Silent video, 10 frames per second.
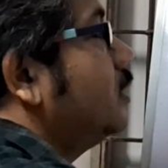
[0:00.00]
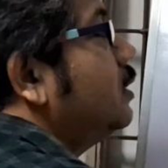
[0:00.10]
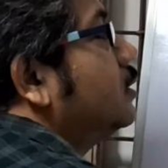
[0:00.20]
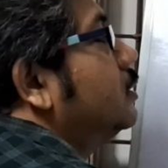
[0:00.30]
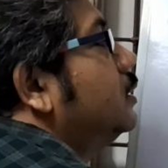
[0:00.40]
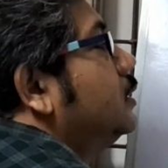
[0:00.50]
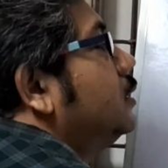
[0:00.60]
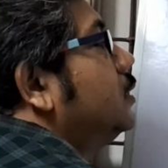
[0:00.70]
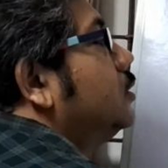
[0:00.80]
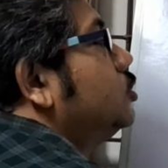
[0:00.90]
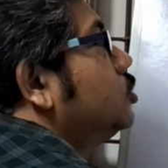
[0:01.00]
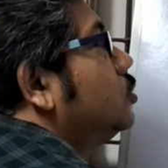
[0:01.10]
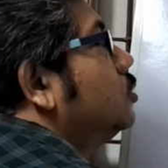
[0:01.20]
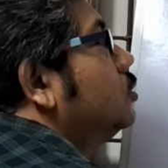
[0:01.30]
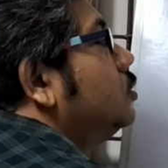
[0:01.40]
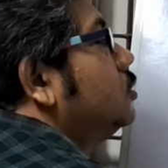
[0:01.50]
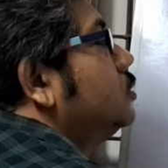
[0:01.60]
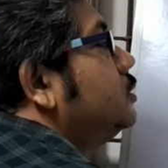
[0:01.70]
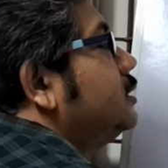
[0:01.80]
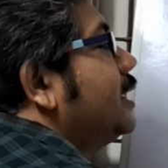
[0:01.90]
Yeah, so
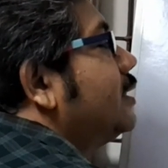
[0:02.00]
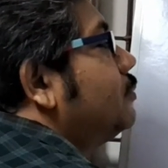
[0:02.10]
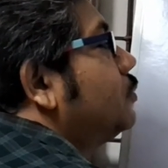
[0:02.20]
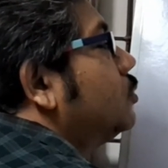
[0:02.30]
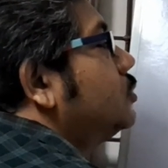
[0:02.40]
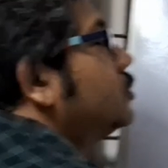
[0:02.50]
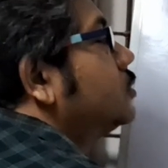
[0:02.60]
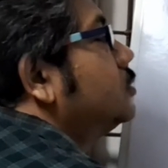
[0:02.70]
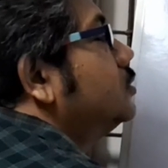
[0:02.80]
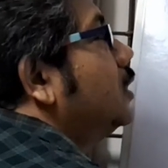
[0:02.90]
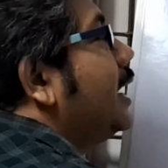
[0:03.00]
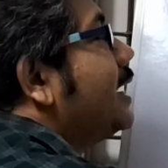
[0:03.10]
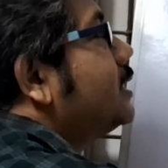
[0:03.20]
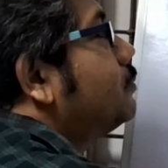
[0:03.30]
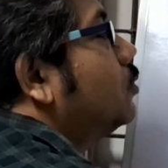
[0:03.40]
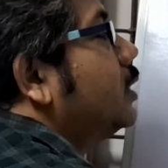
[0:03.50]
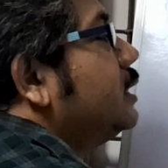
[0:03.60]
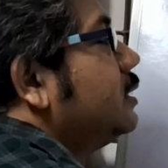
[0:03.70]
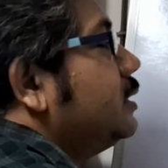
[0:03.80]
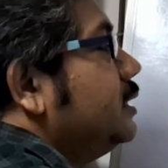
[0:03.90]
shear force at
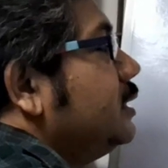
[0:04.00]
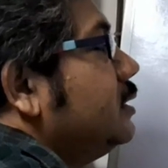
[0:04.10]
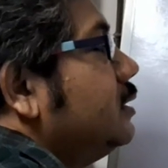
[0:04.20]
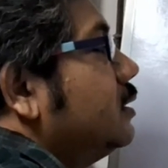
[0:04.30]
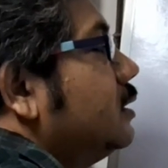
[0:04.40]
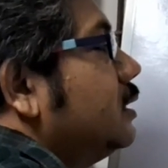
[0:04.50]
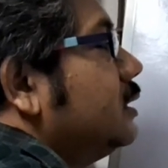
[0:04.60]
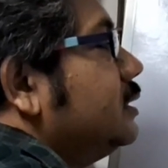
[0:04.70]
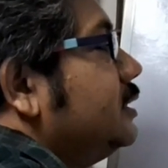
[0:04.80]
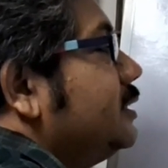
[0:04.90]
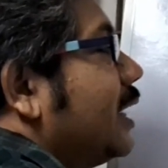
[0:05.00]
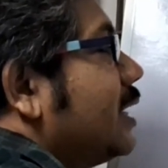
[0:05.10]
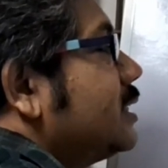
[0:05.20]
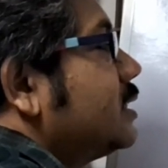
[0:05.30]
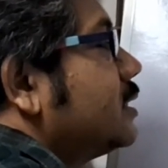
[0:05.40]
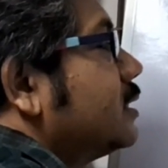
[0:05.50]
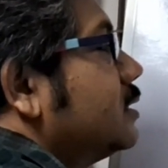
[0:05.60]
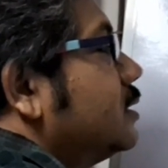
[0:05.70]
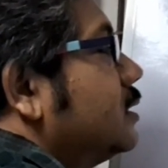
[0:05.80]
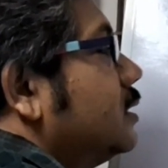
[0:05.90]
point D just
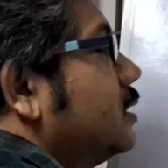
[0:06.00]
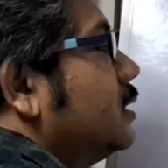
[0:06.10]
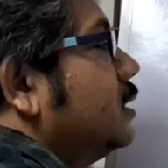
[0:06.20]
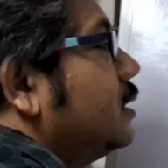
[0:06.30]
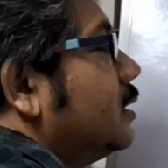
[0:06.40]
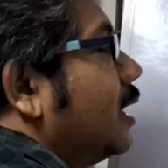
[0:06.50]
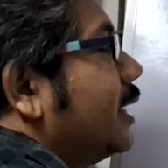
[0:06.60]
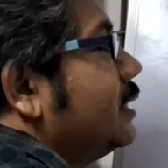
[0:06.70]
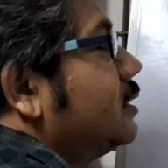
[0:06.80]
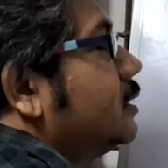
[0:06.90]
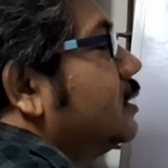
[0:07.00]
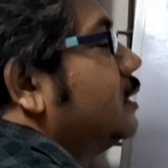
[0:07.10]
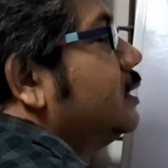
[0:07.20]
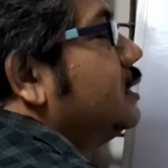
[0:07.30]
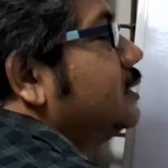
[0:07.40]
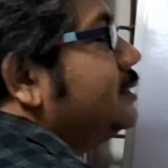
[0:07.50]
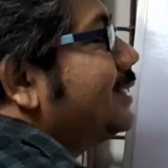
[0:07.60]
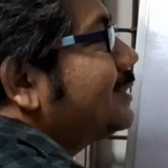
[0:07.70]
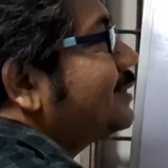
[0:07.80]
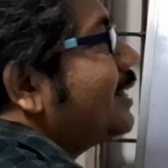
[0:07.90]
right.
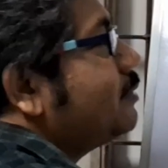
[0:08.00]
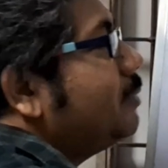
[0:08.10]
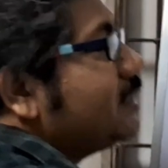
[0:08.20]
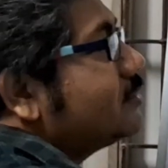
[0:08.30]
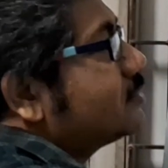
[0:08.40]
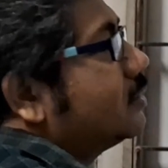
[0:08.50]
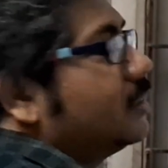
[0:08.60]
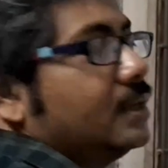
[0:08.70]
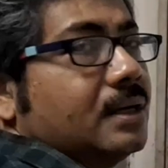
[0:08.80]
Just right means